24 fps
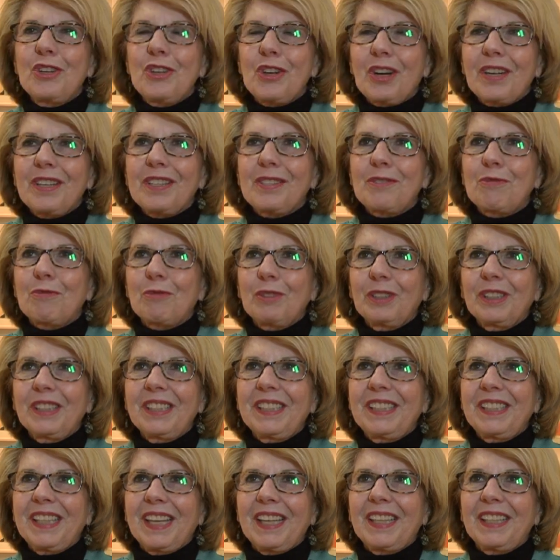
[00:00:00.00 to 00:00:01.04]
just
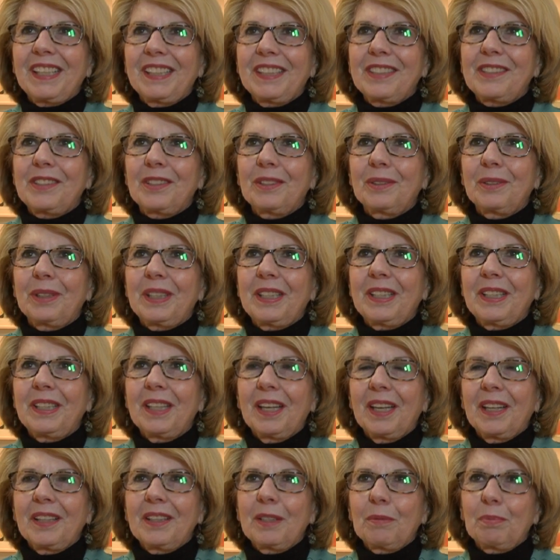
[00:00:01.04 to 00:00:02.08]
really get into the
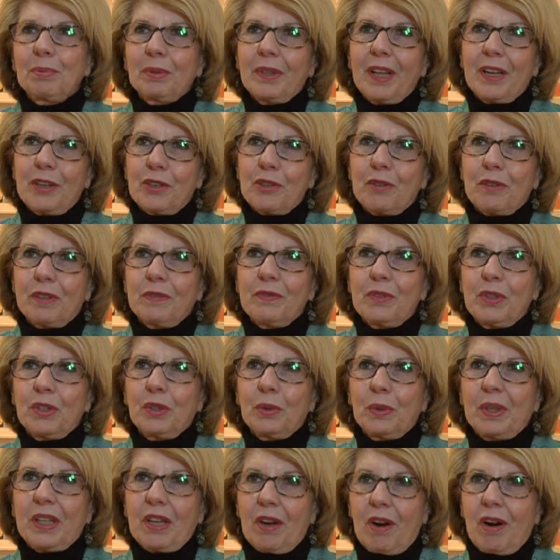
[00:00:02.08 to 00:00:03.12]
the pleasure of
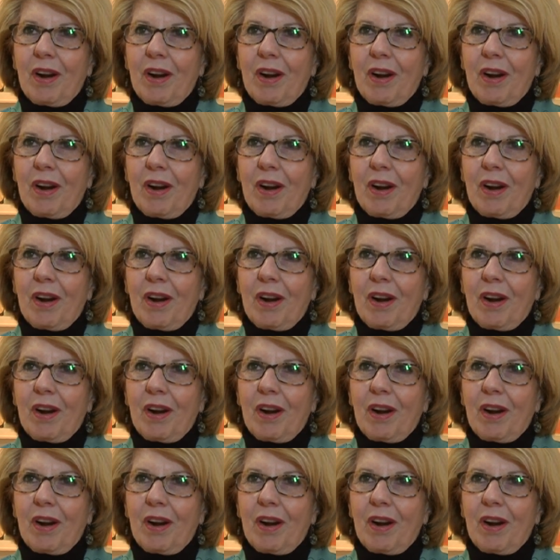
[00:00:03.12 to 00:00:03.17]
doing